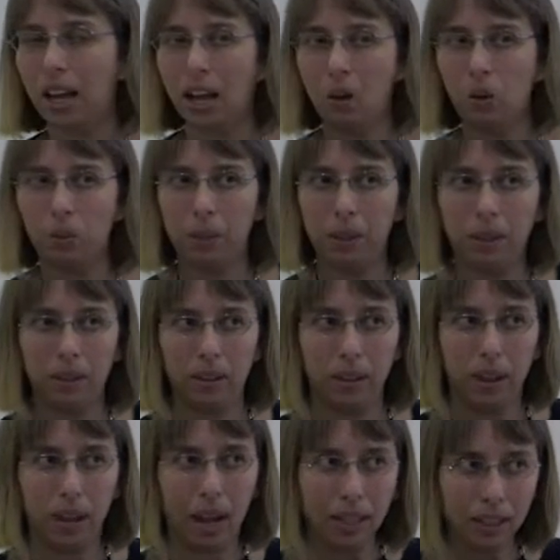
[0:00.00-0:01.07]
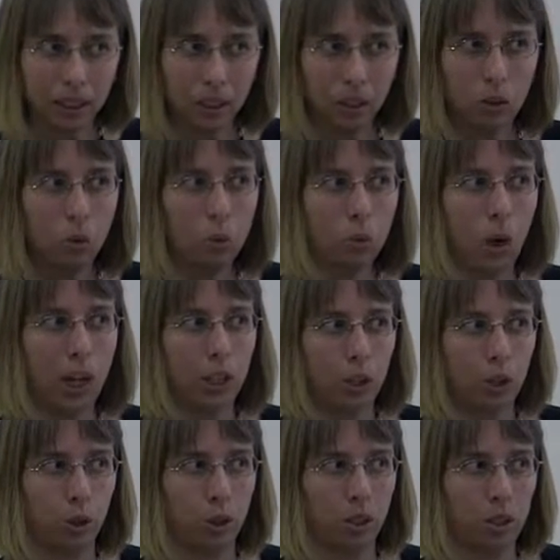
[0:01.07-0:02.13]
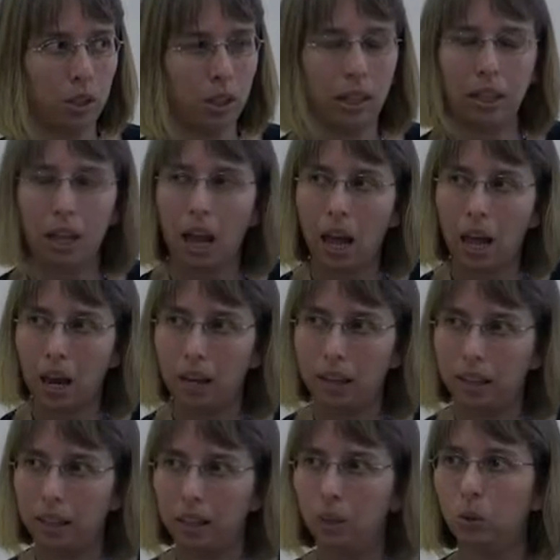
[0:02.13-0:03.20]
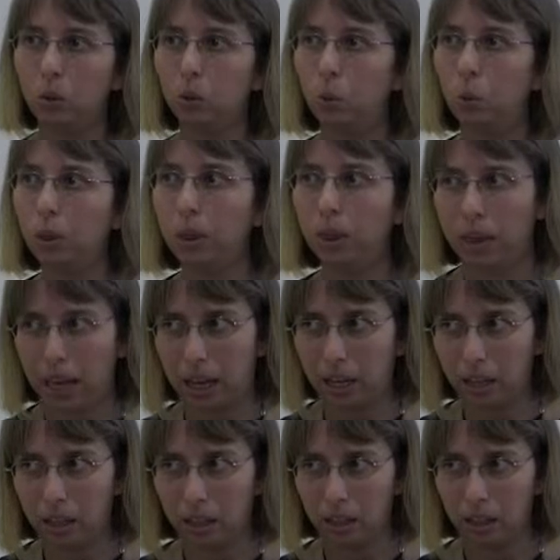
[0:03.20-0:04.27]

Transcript: I will be asking you questions that I need you to think.